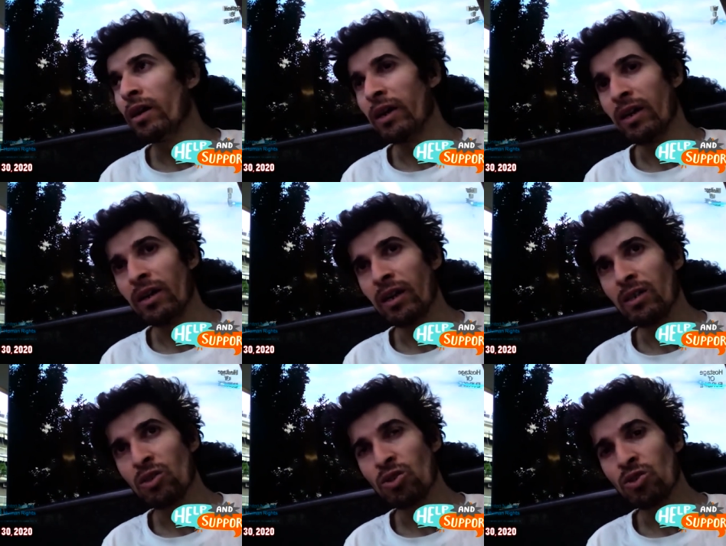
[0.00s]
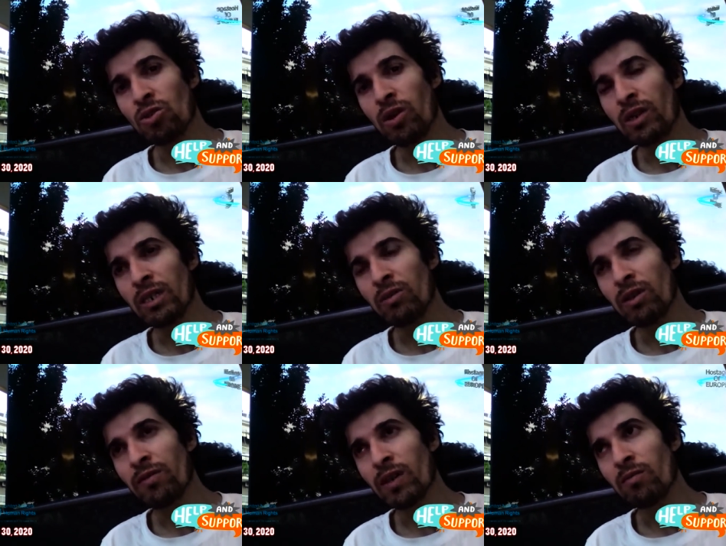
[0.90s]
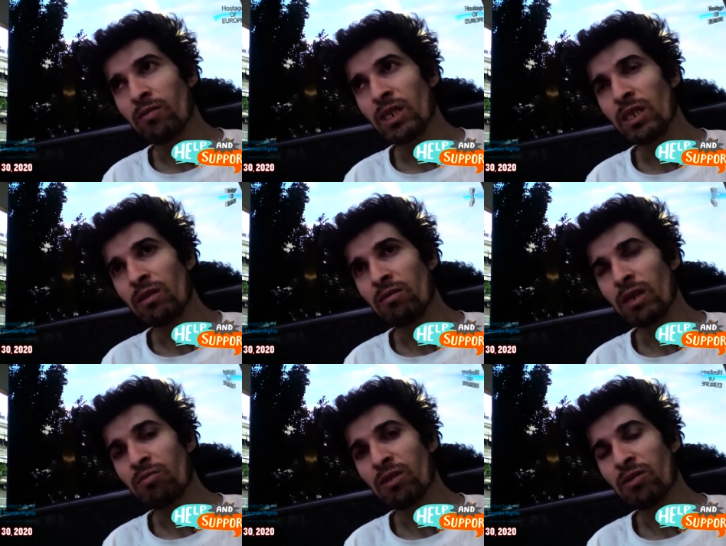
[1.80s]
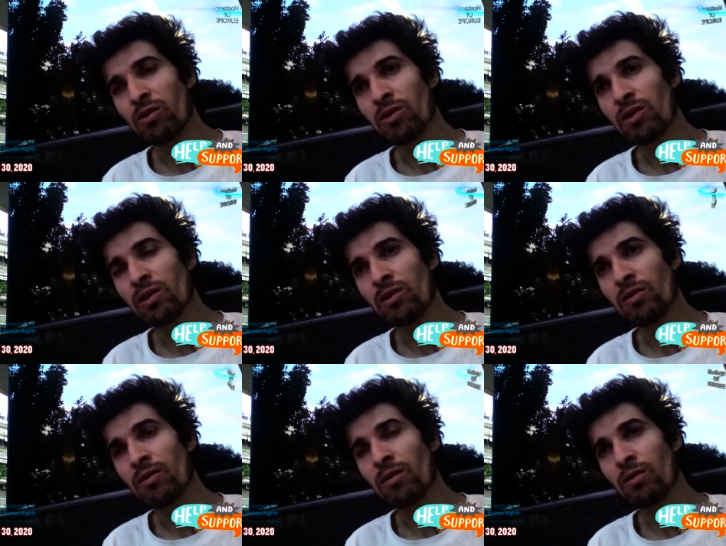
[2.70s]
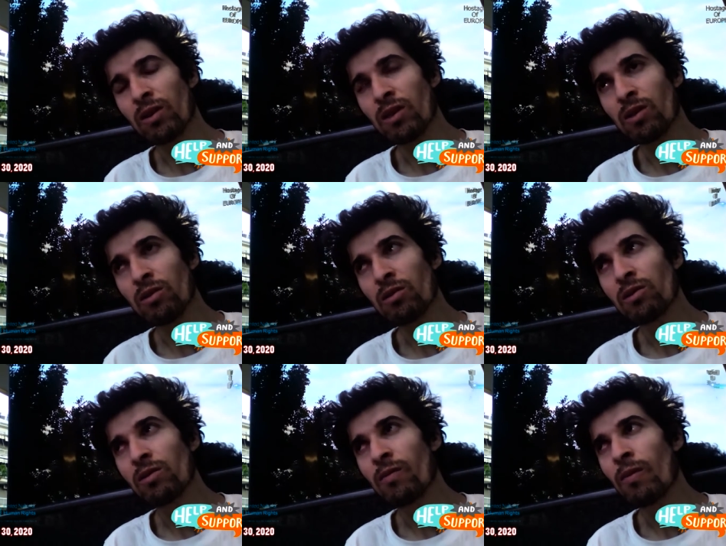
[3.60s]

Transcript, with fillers: Uh, as you are away from uh, my previous videos,